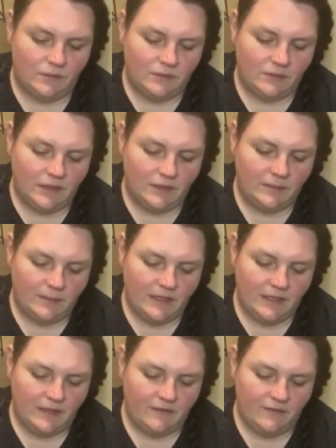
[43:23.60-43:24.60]
Let's be
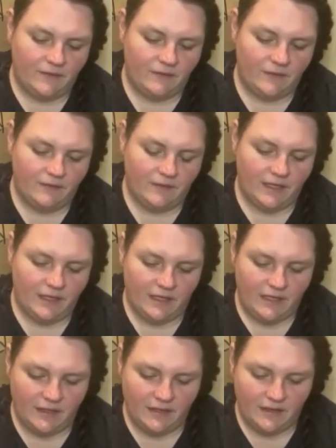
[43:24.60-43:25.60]
careful with right
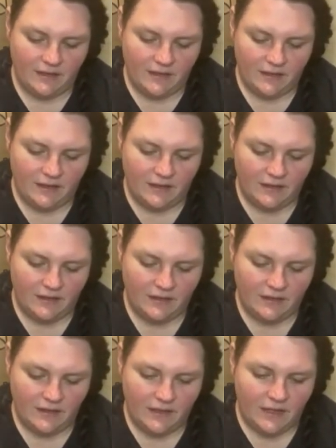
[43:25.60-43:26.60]
here.
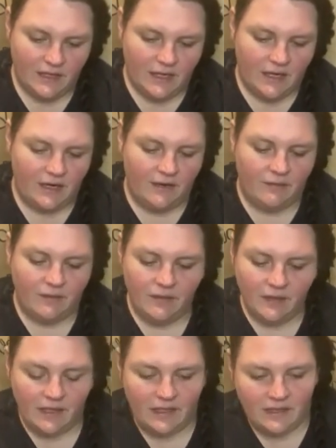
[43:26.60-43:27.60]
All right, we're
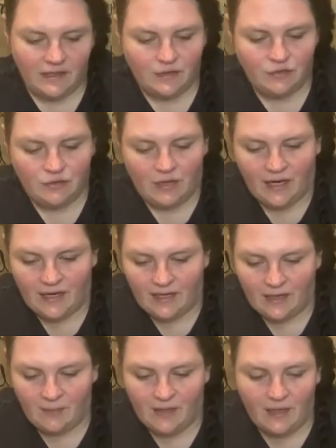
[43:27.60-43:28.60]
gonna let this dry a
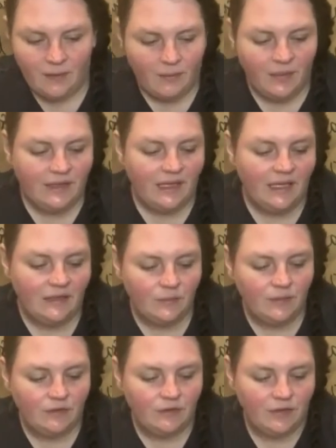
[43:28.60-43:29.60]
little bit, but that's
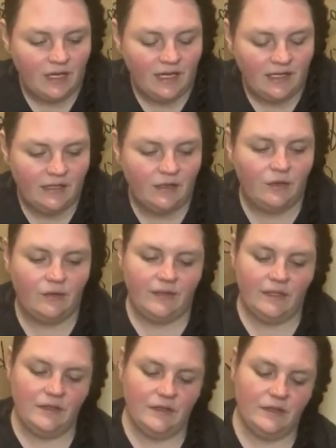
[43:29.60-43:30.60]
what you're kind of going
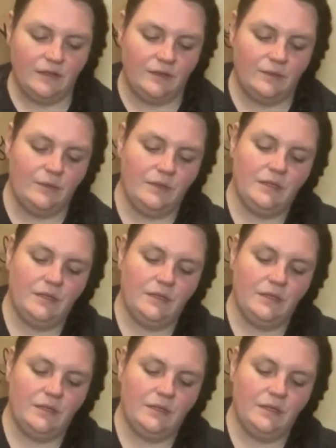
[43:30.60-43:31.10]
to do.